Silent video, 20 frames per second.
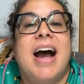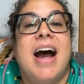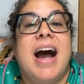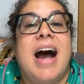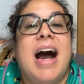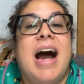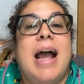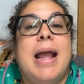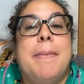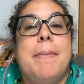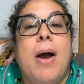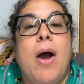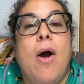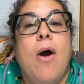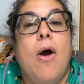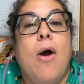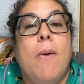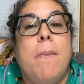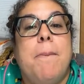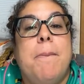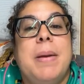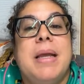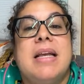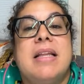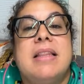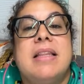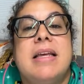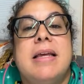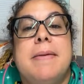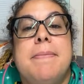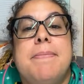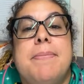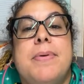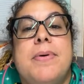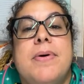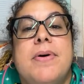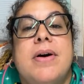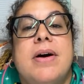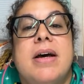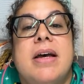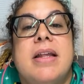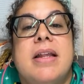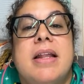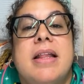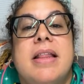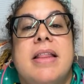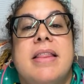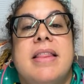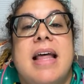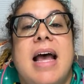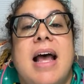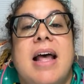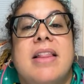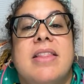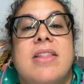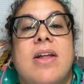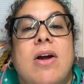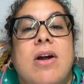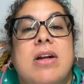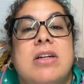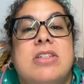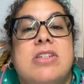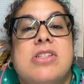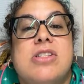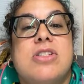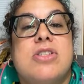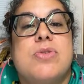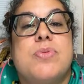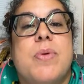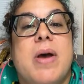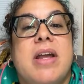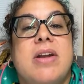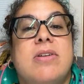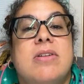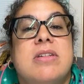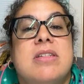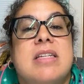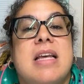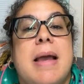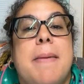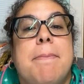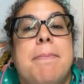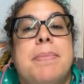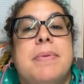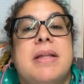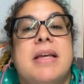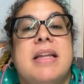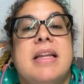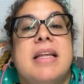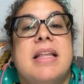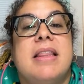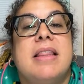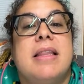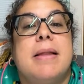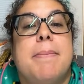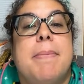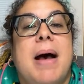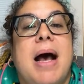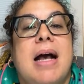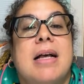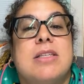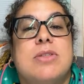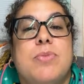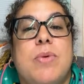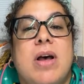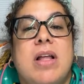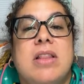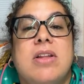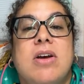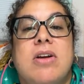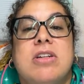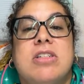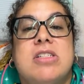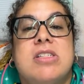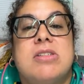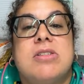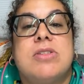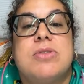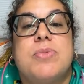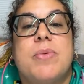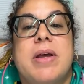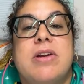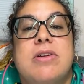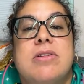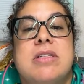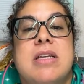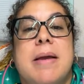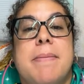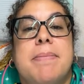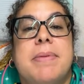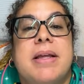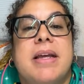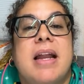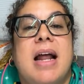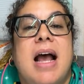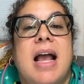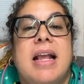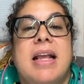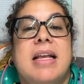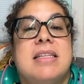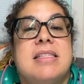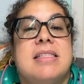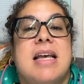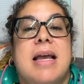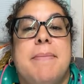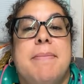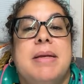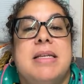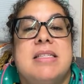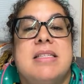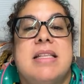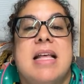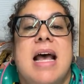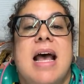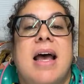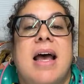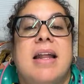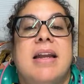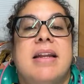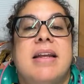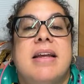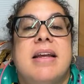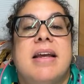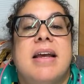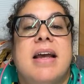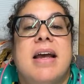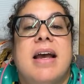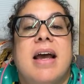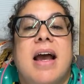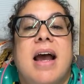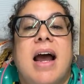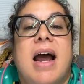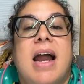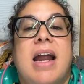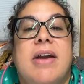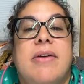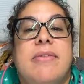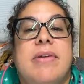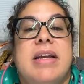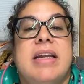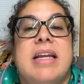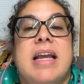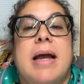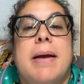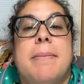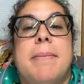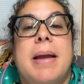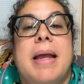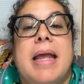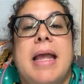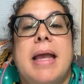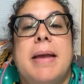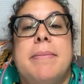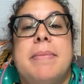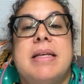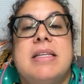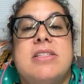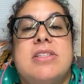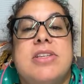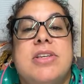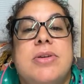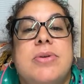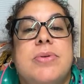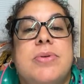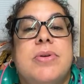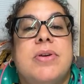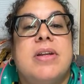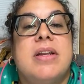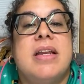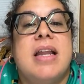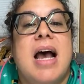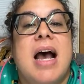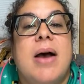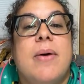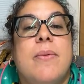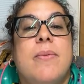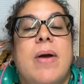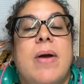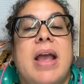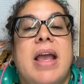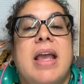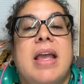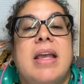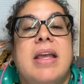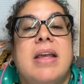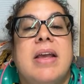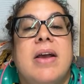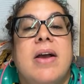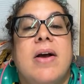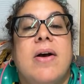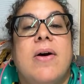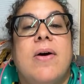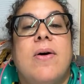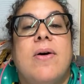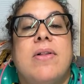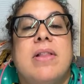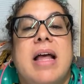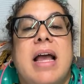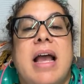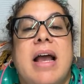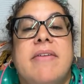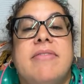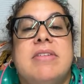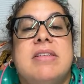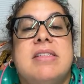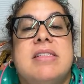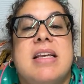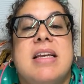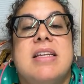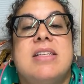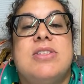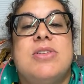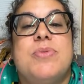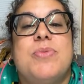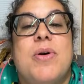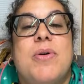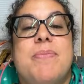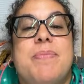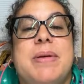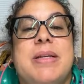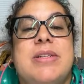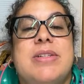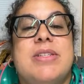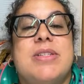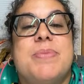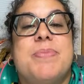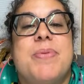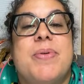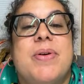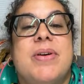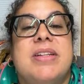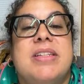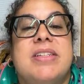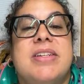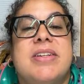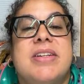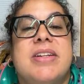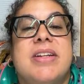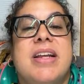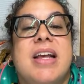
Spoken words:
I'm hoping Lynn put that large sweater template in the box. What large sweater template? I guess I missed that. I already got my MSQ, could not wait. All I have to say is you won't be disappointed.